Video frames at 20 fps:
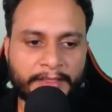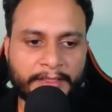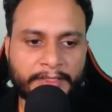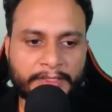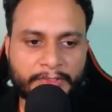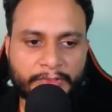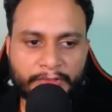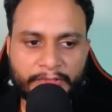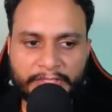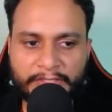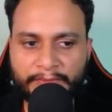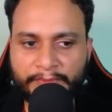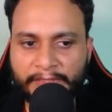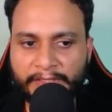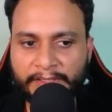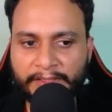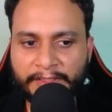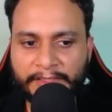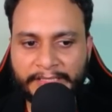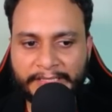so this
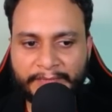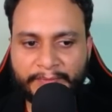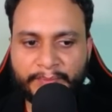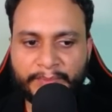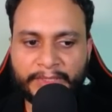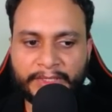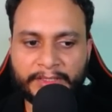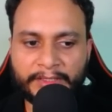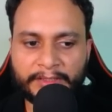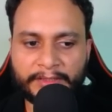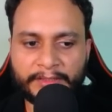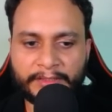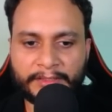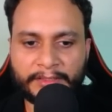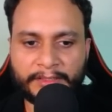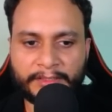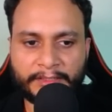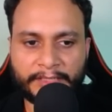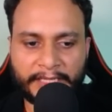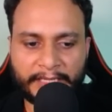will give me
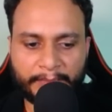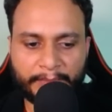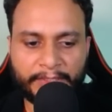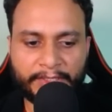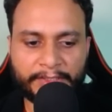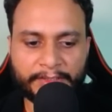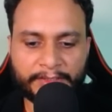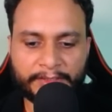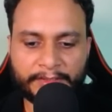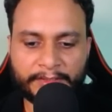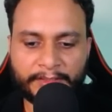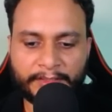the diameter.